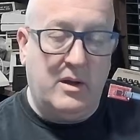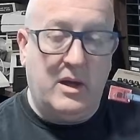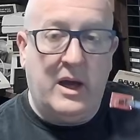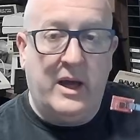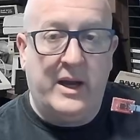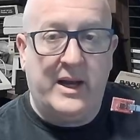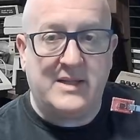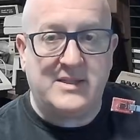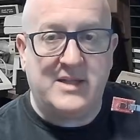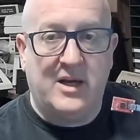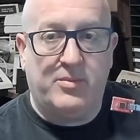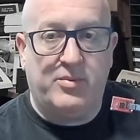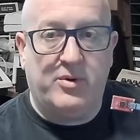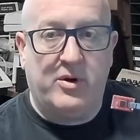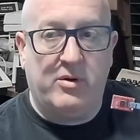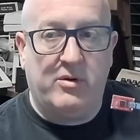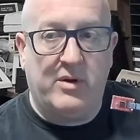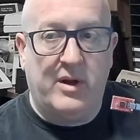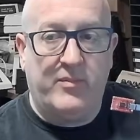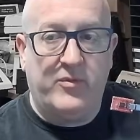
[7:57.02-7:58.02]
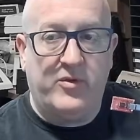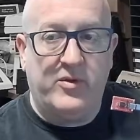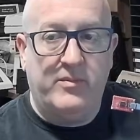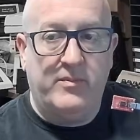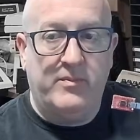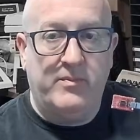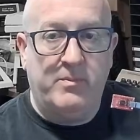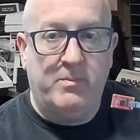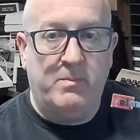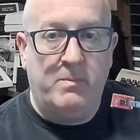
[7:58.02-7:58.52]
And that's now programmed.
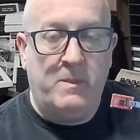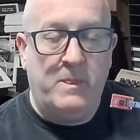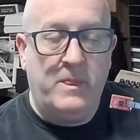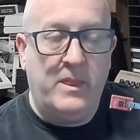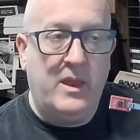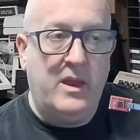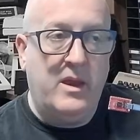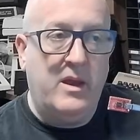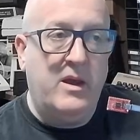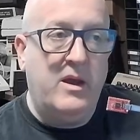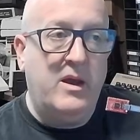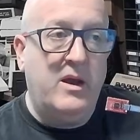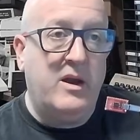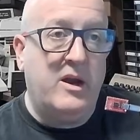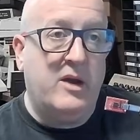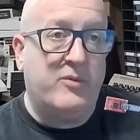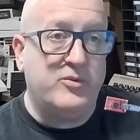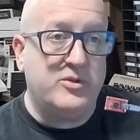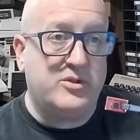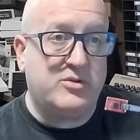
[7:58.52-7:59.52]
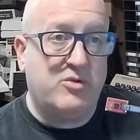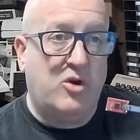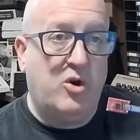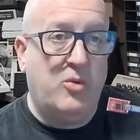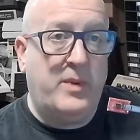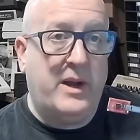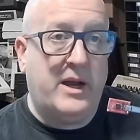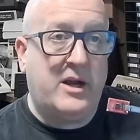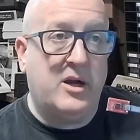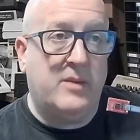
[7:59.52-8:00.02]
Now if we scroll
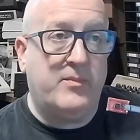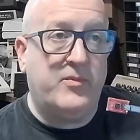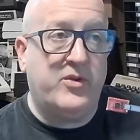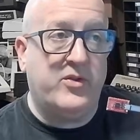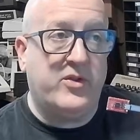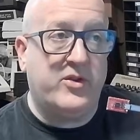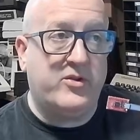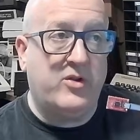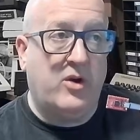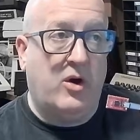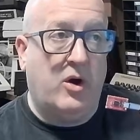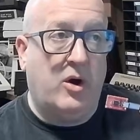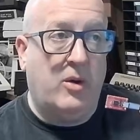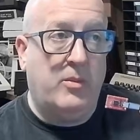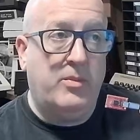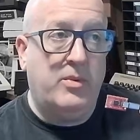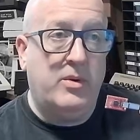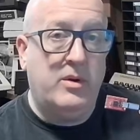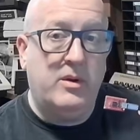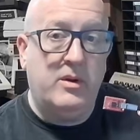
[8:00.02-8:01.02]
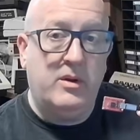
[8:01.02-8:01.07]
back up to the top,